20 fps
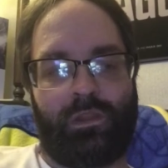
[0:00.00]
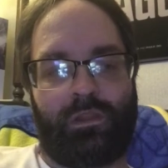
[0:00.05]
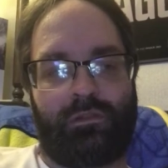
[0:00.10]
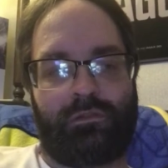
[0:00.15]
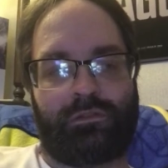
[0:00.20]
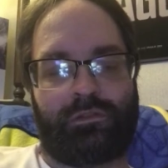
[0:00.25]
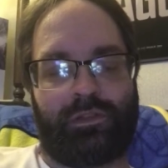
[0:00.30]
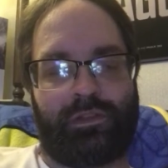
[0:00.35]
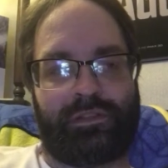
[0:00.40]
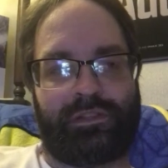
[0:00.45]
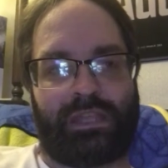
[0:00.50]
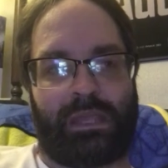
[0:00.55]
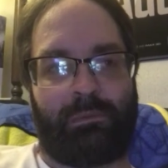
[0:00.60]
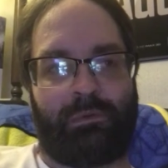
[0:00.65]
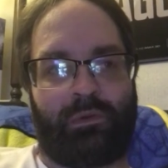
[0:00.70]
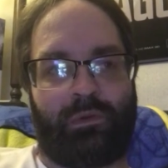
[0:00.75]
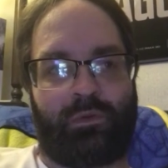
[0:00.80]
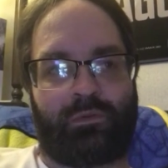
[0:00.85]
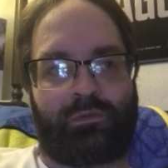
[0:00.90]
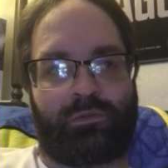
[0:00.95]
so this time I
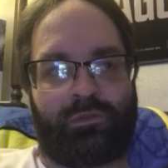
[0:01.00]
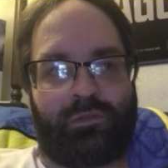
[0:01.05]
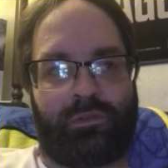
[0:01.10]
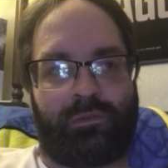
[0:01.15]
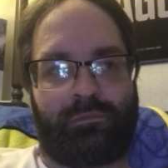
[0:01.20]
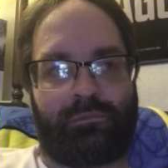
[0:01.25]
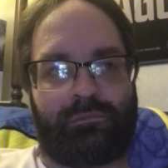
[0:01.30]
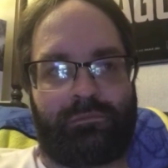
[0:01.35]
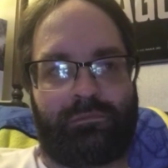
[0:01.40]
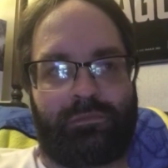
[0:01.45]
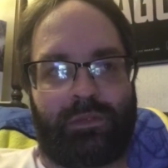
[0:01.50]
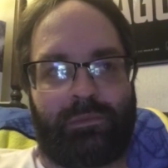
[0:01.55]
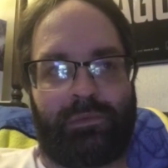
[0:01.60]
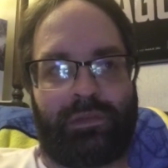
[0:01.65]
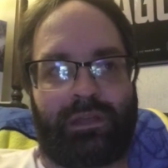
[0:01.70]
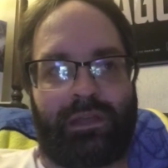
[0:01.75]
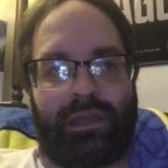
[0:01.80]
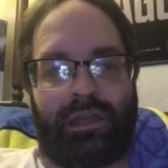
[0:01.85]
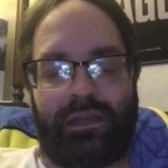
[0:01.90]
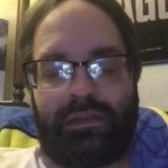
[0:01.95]
wrote to them. I'm
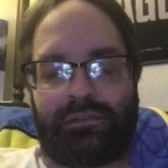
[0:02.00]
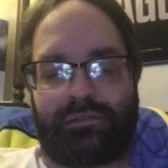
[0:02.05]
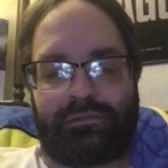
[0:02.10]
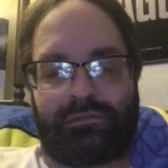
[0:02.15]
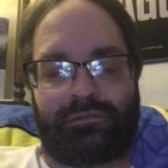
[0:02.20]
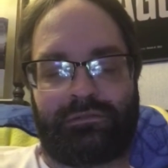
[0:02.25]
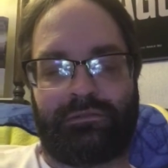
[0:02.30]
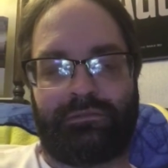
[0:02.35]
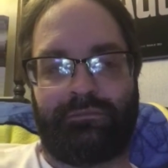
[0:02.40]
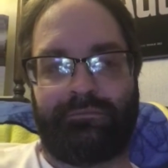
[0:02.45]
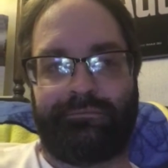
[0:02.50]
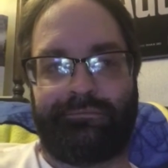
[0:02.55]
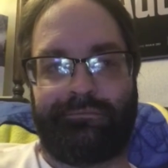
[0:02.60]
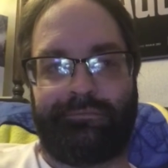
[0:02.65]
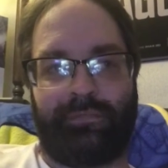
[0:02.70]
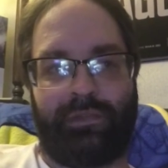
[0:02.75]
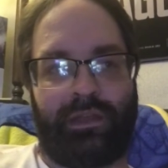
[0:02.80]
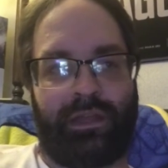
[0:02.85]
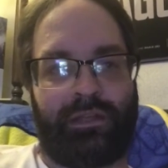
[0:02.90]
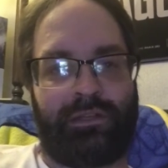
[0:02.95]
like, guys,
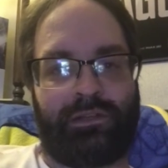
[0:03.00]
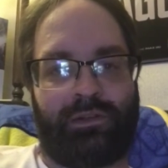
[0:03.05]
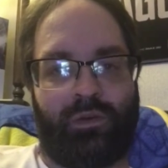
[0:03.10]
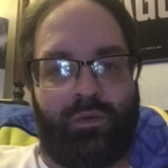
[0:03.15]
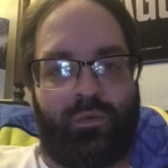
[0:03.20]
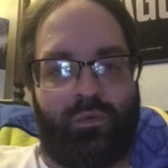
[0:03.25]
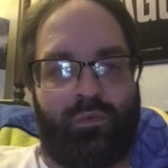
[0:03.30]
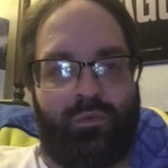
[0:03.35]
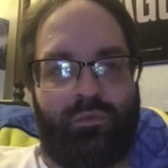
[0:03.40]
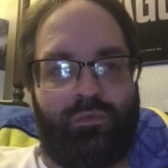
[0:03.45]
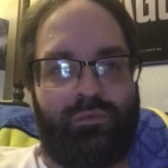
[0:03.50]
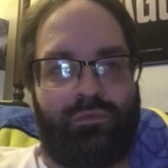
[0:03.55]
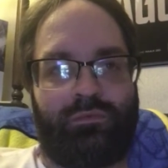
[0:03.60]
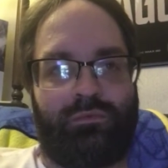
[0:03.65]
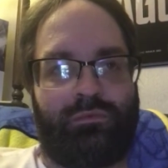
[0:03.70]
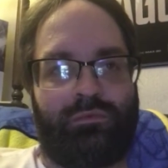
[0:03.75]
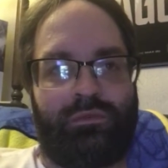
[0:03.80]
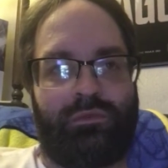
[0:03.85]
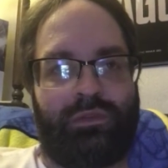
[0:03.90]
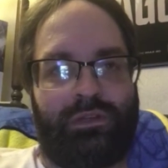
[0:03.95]
I don't
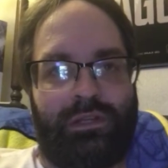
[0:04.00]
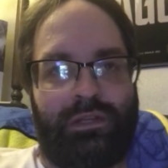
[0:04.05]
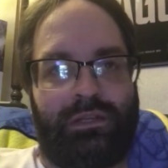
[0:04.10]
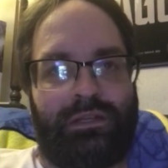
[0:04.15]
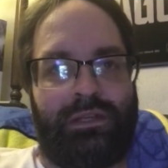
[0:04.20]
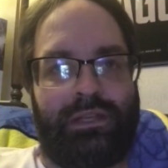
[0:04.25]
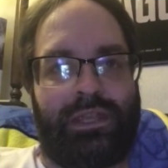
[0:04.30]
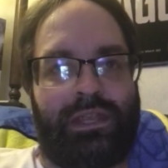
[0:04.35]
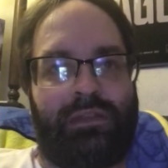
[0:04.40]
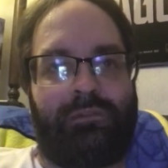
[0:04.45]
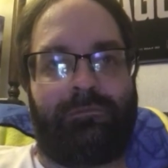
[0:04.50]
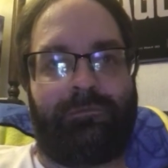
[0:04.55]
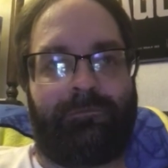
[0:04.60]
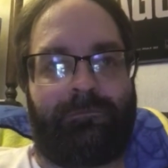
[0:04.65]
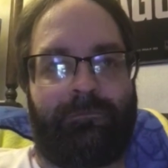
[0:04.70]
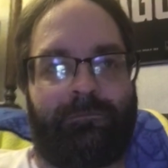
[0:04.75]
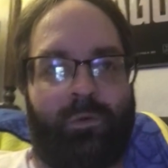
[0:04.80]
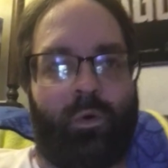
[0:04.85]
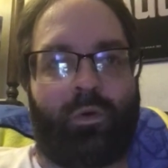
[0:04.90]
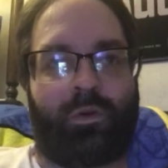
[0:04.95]
need
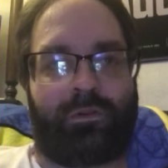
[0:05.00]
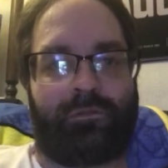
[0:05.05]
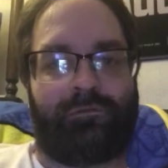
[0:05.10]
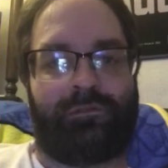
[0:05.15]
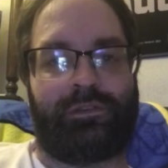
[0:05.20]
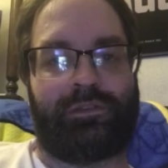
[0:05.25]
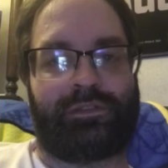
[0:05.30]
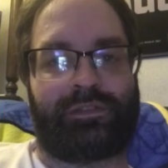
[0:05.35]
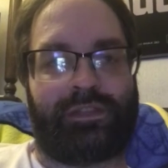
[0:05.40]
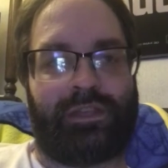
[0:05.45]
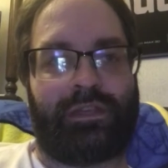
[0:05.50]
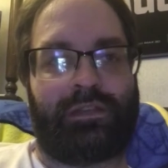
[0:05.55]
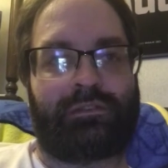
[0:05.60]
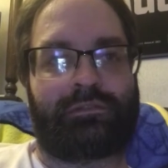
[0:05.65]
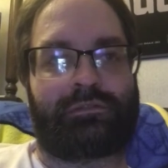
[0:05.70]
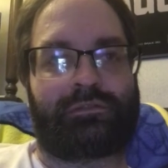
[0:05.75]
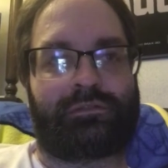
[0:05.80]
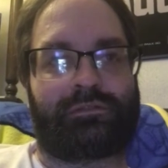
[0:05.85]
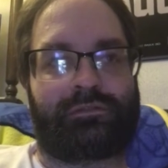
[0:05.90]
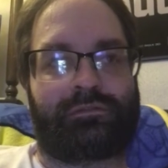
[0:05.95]
4 of these
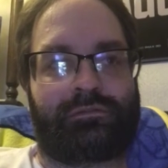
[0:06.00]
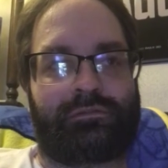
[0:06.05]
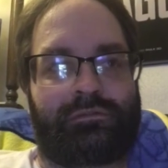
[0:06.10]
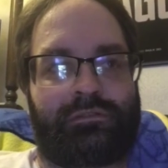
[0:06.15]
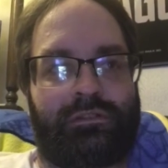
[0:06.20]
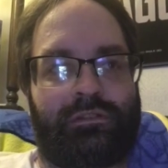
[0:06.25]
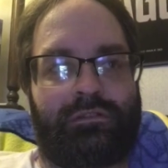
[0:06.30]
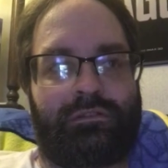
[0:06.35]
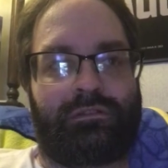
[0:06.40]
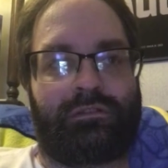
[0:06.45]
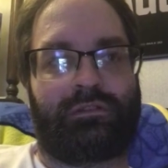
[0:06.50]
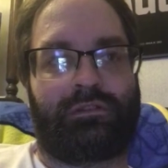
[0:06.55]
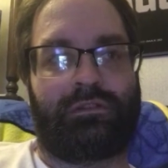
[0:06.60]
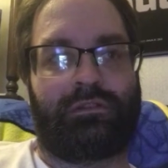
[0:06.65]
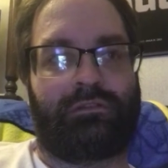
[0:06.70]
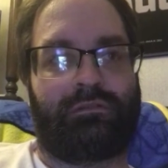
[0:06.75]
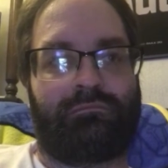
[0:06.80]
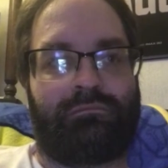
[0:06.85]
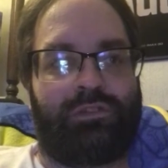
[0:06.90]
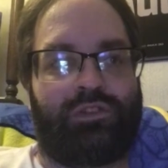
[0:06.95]
things.
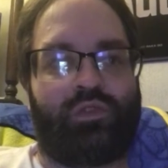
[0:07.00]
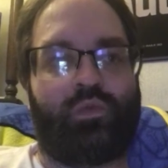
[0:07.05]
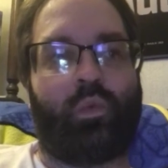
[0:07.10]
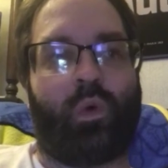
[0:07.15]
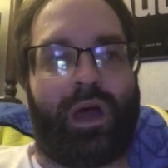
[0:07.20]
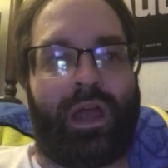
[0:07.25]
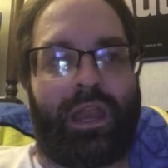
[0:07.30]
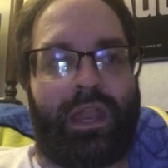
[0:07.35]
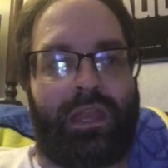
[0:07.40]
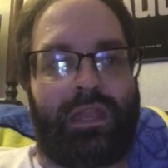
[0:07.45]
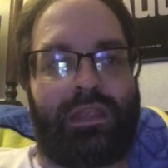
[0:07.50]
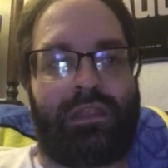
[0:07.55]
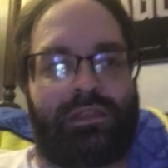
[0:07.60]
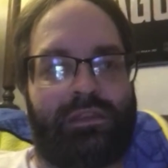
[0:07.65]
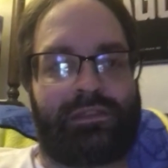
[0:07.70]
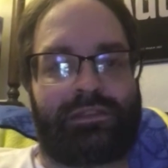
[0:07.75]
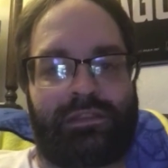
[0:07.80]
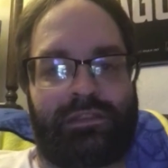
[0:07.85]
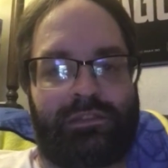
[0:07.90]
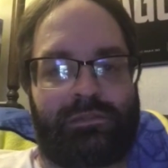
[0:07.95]
Do you want any of
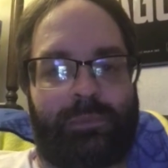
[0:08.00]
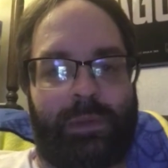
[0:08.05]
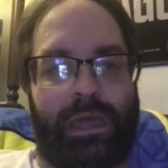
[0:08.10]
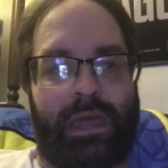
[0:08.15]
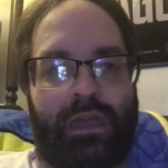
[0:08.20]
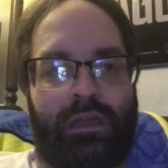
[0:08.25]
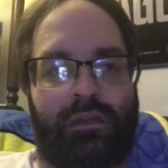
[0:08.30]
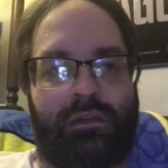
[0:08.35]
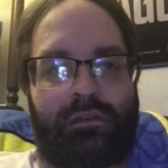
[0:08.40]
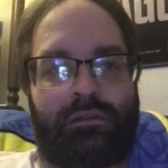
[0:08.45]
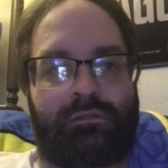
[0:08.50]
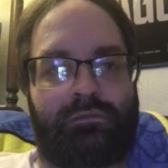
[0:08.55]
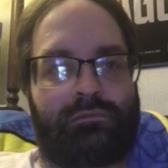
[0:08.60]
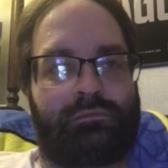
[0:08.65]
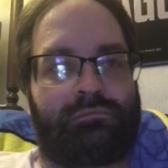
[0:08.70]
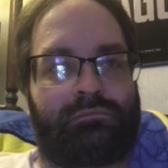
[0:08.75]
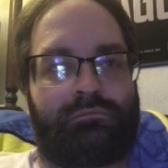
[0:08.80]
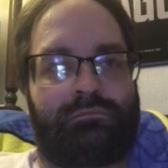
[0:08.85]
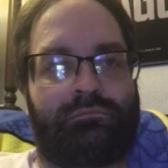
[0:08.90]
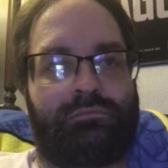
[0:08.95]
these things back?
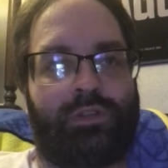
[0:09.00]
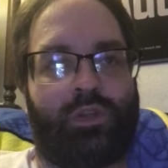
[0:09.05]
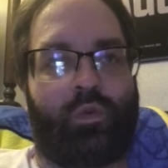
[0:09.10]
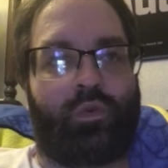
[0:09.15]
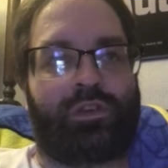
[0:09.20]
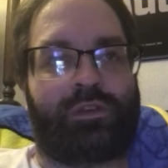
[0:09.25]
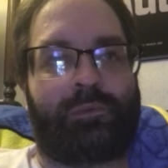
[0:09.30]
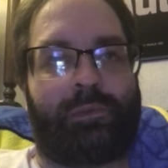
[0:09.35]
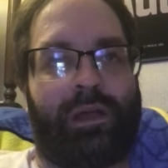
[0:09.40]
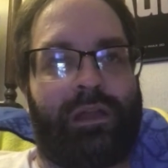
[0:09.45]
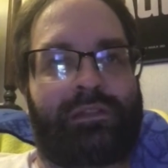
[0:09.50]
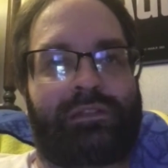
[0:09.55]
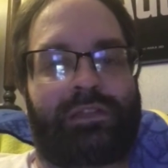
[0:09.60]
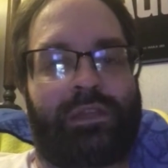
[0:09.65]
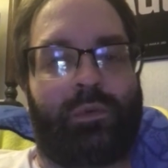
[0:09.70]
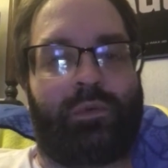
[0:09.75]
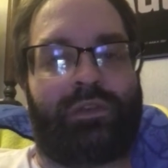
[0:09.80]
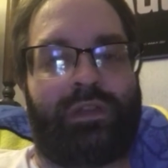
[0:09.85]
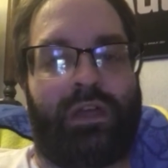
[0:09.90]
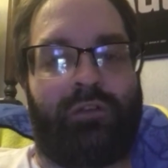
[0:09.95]
No response. They
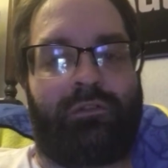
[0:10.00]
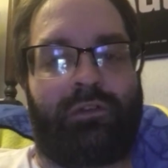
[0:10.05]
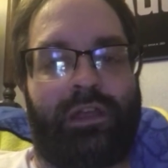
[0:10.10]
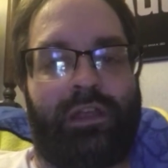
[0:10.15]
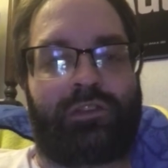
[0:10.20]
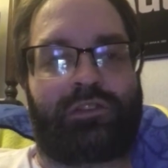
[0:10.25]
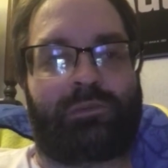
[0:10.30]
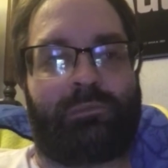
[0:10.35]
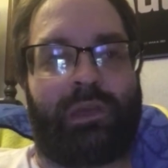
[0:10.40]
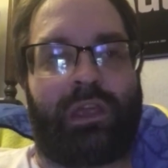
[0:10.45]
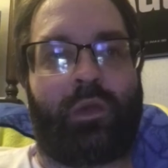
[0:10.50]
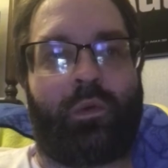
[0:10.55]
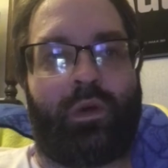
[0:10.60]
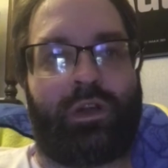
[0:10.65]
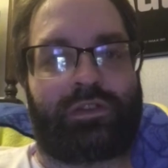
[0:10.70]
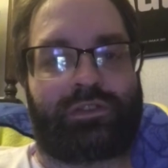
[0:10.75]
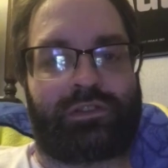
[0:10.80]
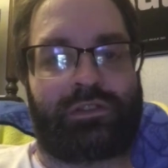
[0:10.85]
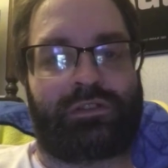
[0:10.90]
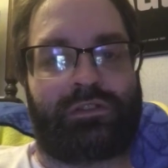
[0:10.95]
would never answer my
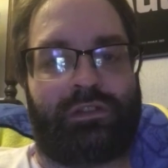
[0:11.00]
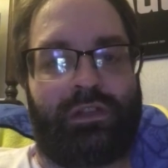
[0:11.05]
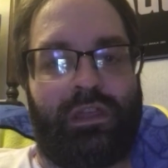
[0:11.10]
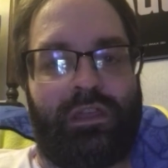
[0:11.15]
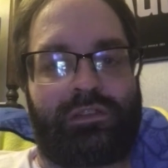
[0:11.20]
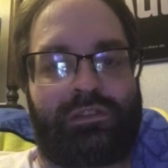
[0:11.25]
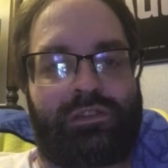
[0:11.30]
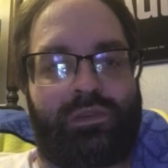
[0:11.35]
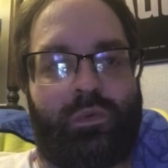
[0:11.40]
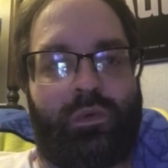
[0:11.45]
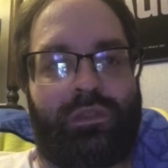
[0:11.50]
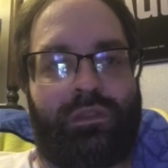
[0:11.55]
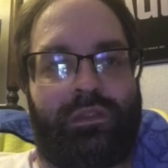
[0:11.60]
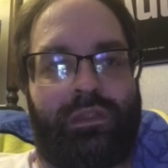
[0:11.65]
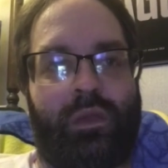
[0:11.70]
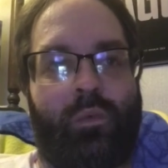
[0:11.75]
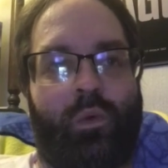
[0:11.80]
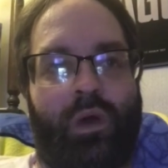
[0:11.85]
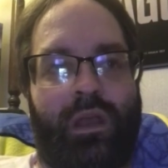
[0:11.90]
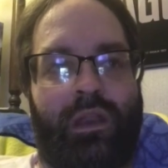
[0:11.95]
question as to whether
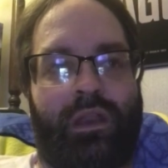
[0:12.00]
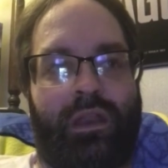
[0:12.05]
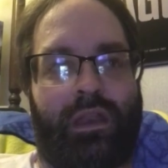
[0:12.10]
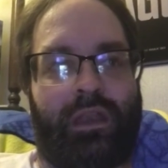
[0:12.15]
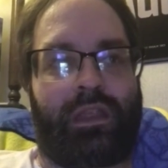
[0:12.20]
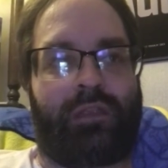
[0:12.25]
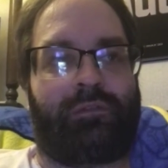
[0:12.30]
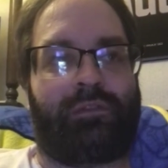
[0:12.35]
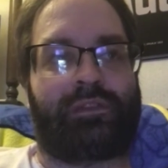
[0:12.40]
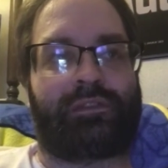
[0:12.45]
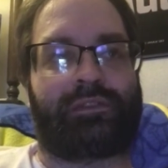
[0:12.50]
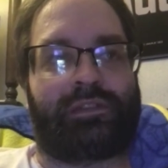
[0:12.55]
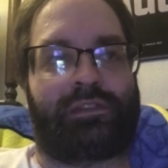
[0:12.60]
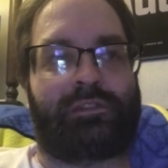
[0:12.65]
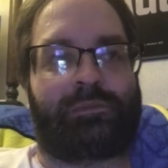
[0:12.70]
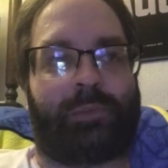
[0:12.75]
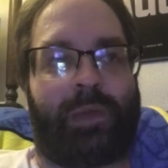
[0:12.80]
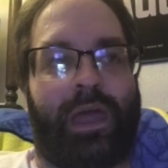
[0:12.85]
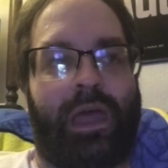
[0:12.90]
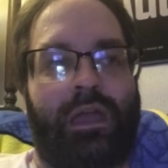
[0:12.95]
they wanted any of these things
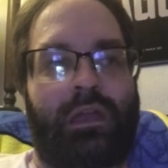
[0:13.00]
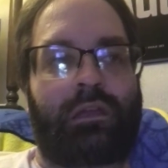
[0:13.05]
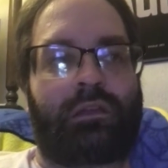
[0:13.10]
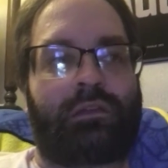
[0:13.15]
back.